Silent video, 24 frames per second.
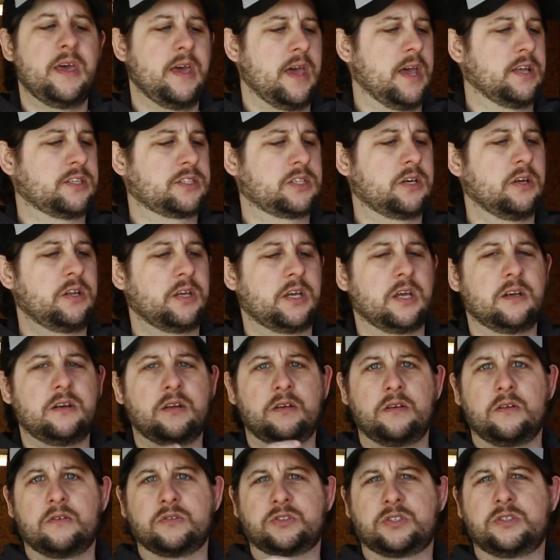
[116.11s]
It's good at getting
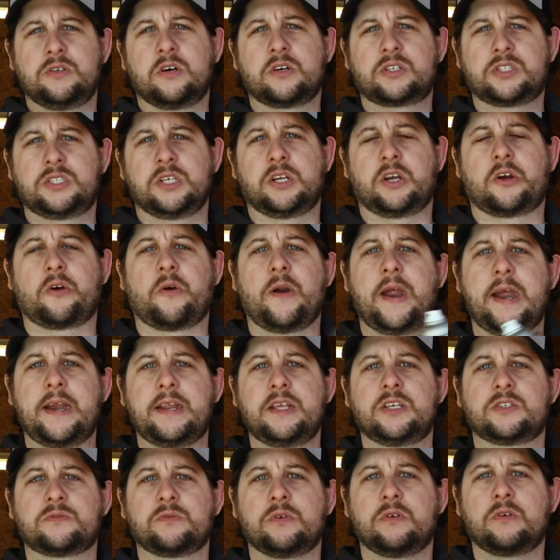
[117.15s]
in those nooks and
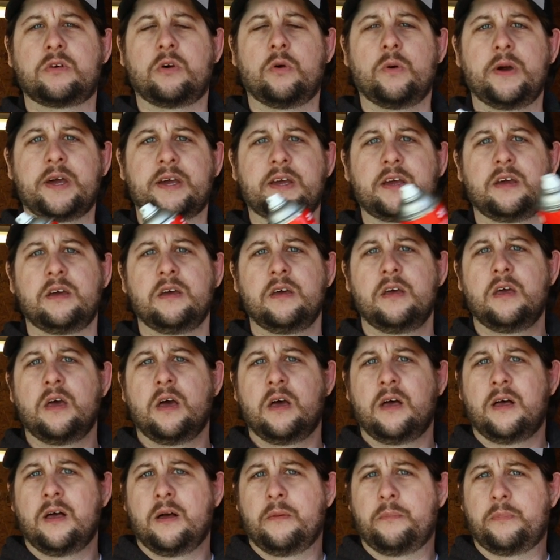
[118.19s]
crannies real quick,
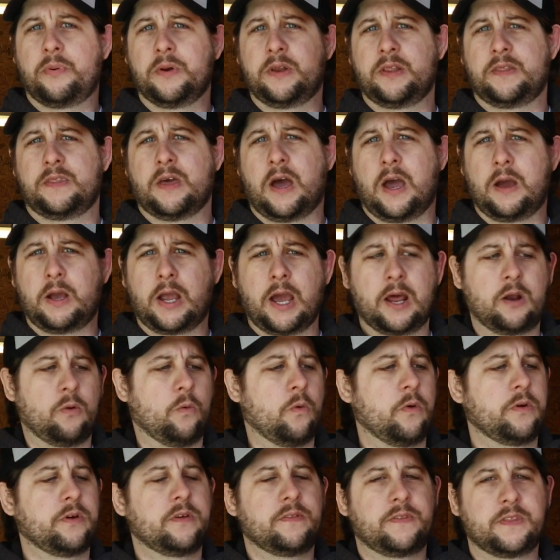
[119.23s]
but I gotta
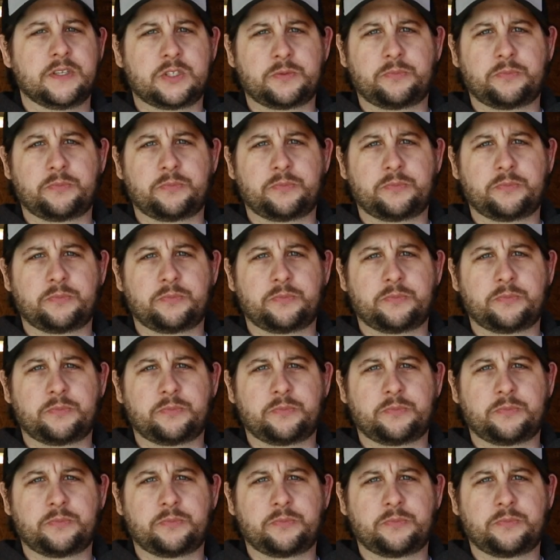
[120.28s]
warn you, this